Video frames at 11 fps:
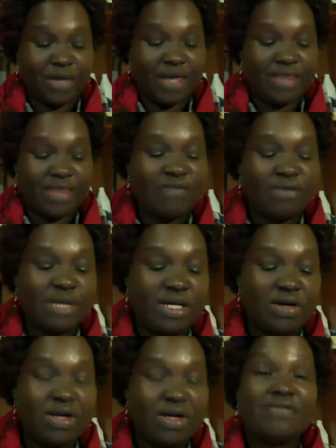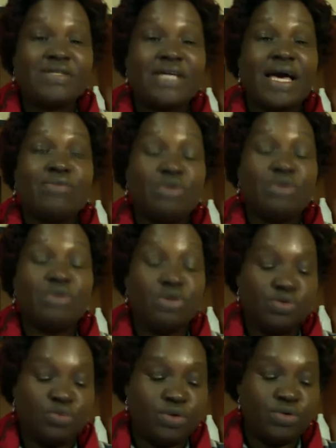Then from the Neolife side, we
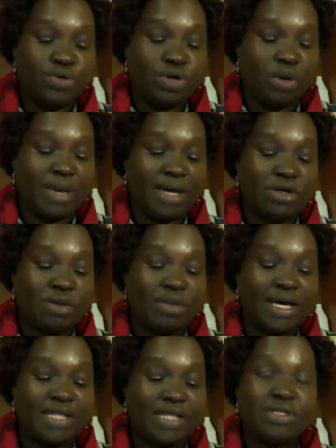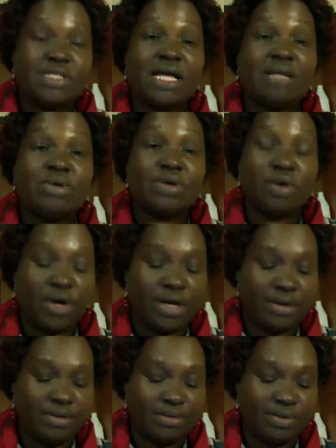would recommend omega-3 salmon
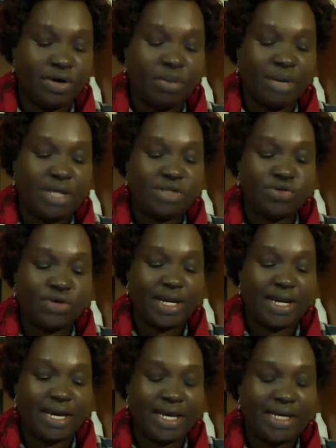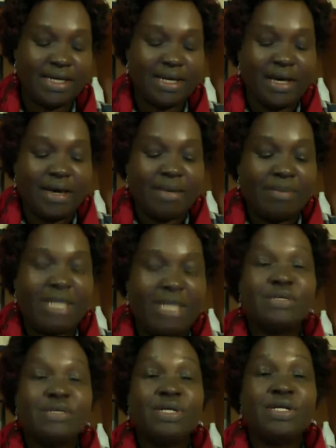oil, we recommend Treonine,
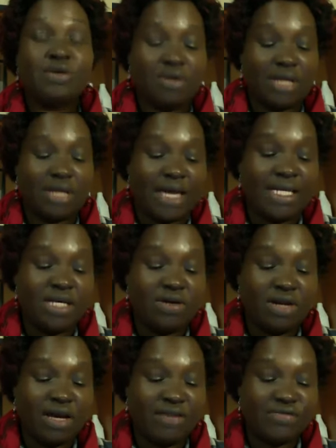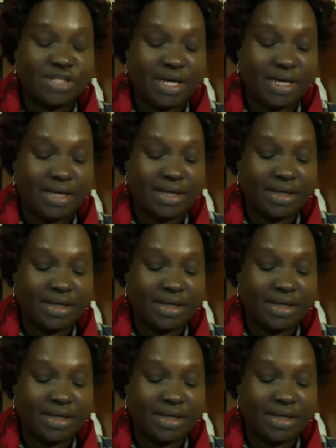multimineral, and Neolife shake